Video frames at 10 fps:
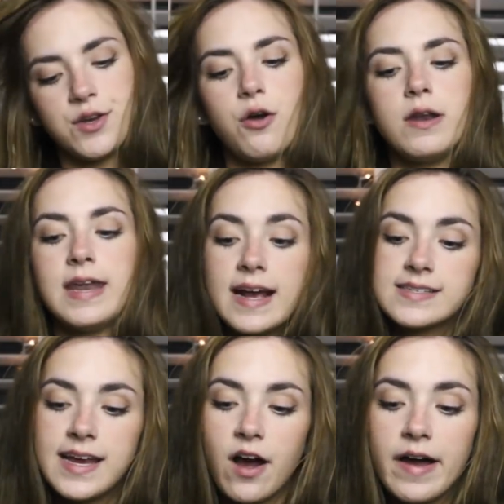So
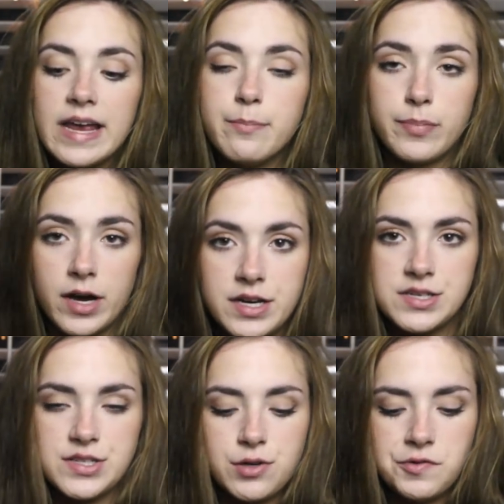next I got a
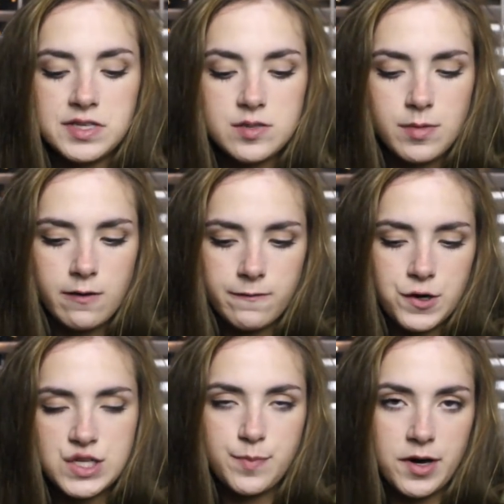bodysuit, and this is my
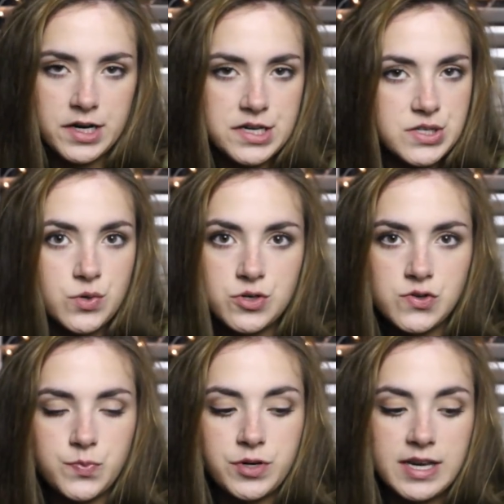first bodysuit,
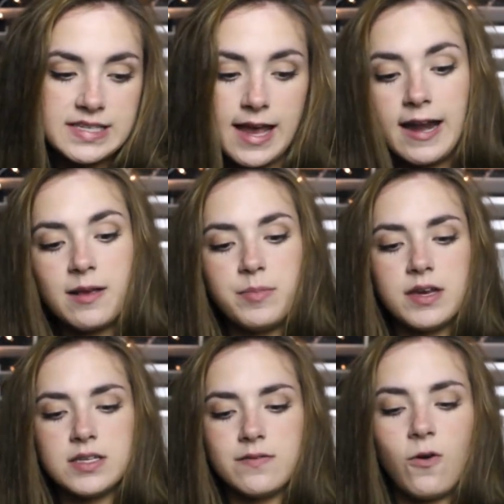which is pretty exciting
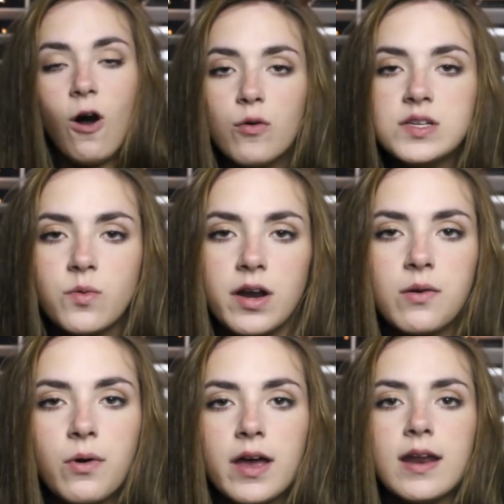because I've always
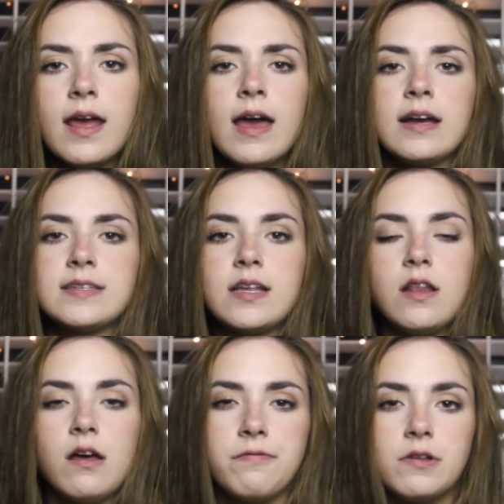wanted one because I
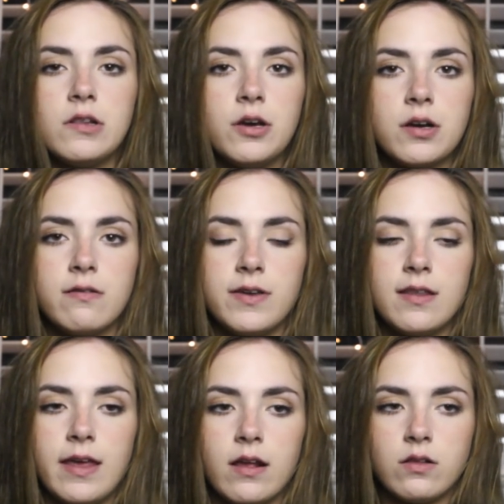love the look of
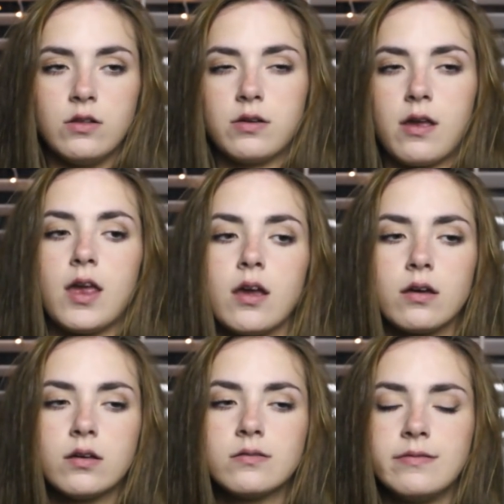it like
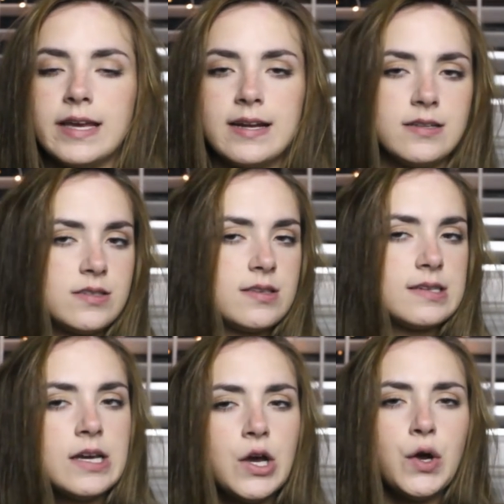looking like
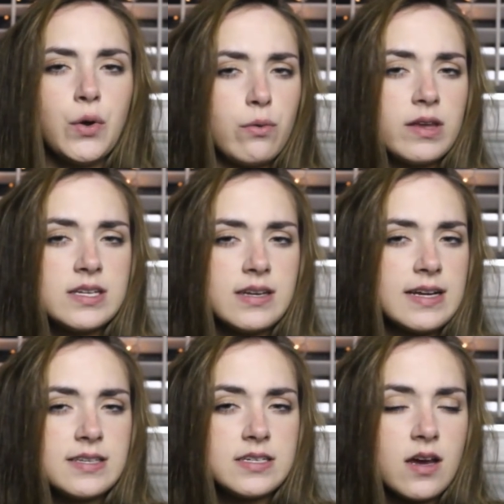it's really
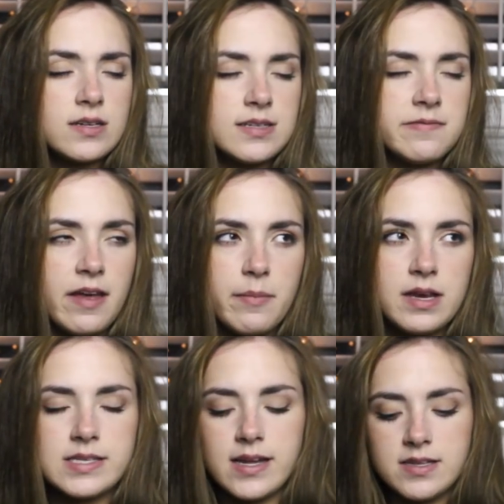nicely tucked in, if that
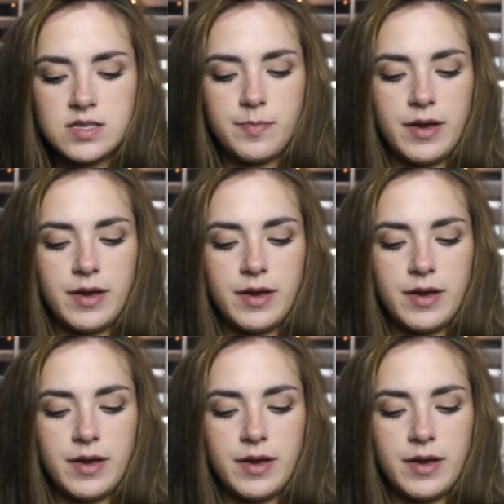makes sense,